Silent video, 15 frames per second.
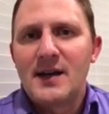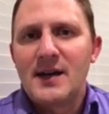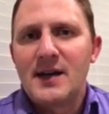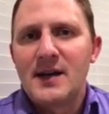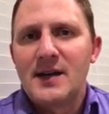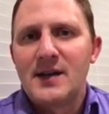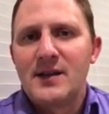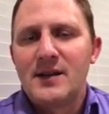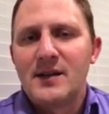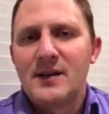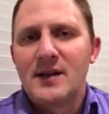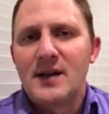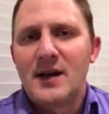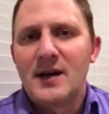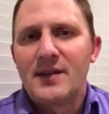in
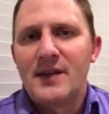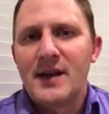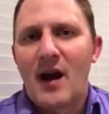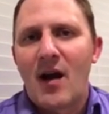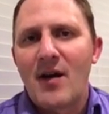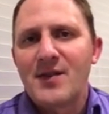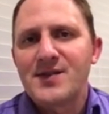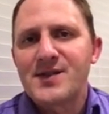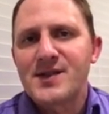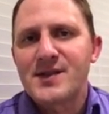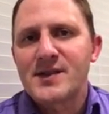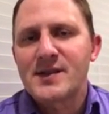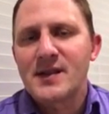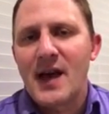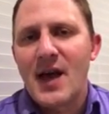the
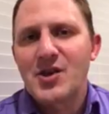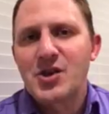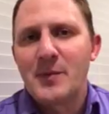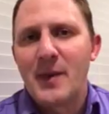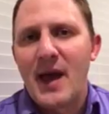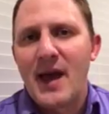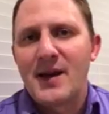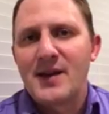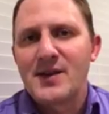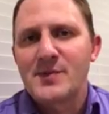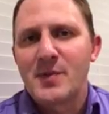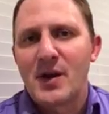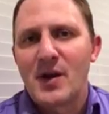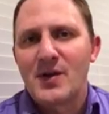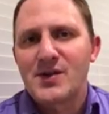
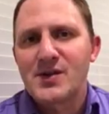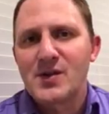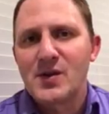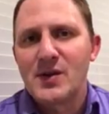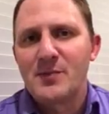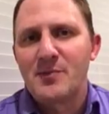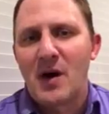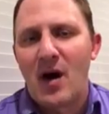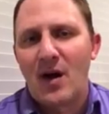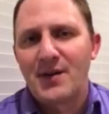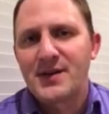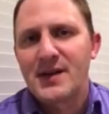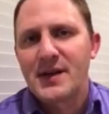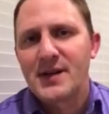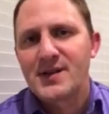arts/humanities, but also in
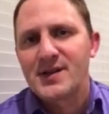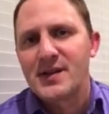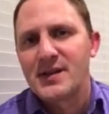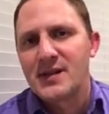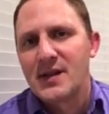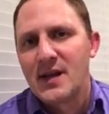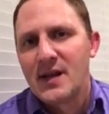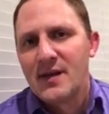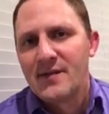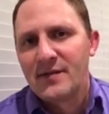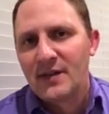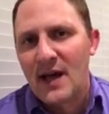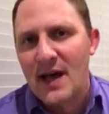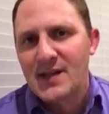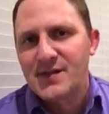politics and
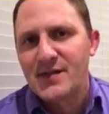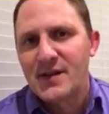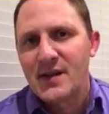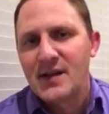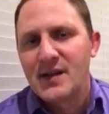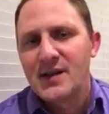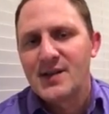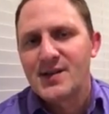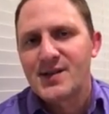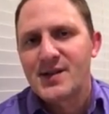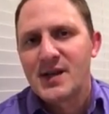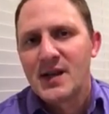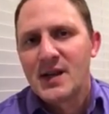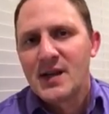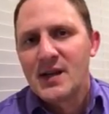philosophy,
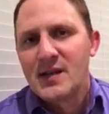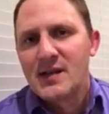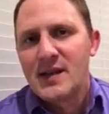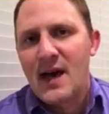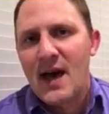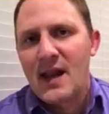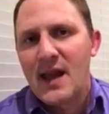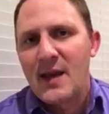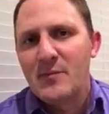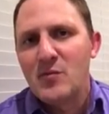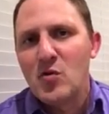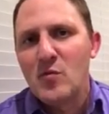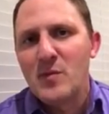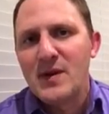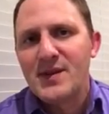is that a
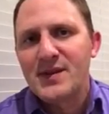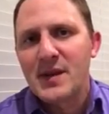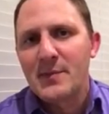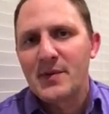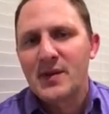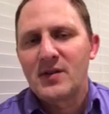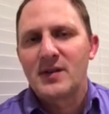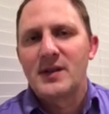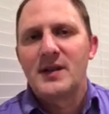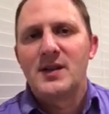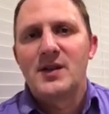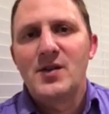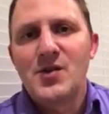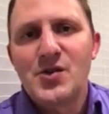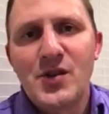movement
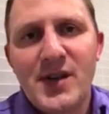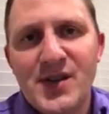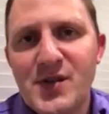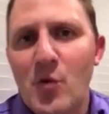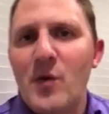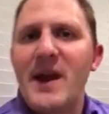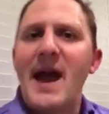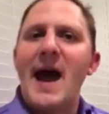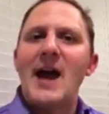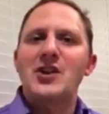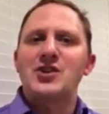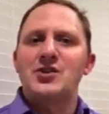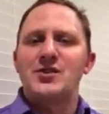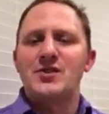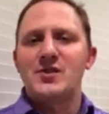typically usually is a
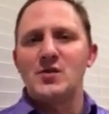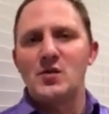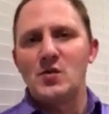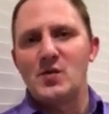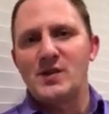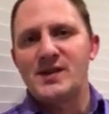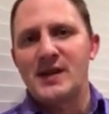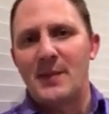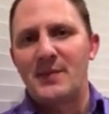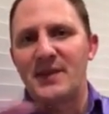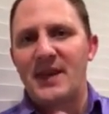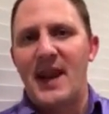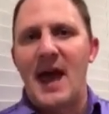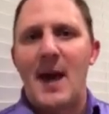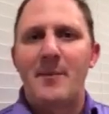reaction to
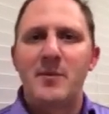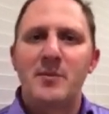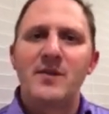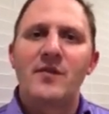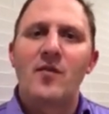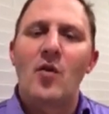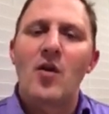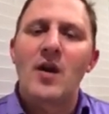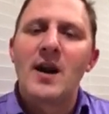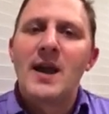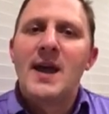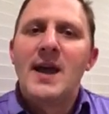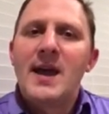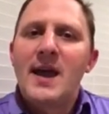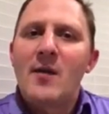something that happened before.
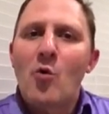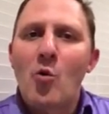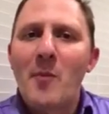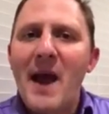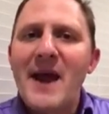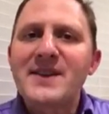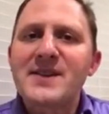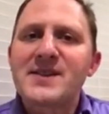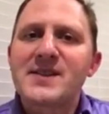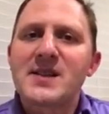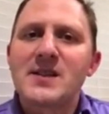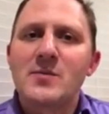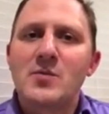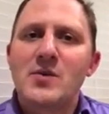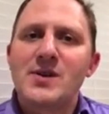And
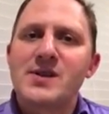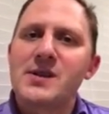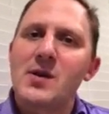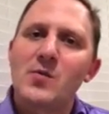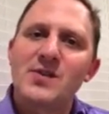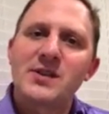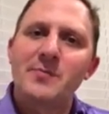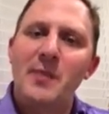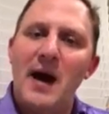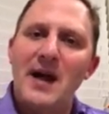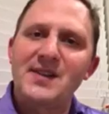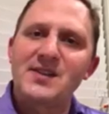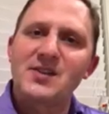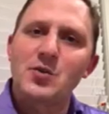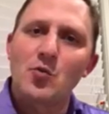Romanticism was a
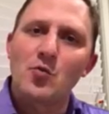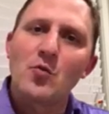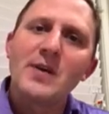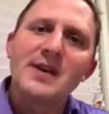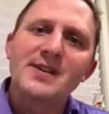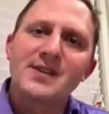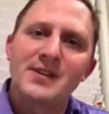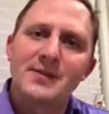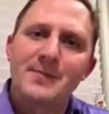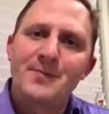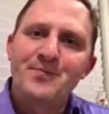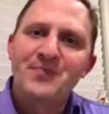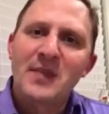response to reason.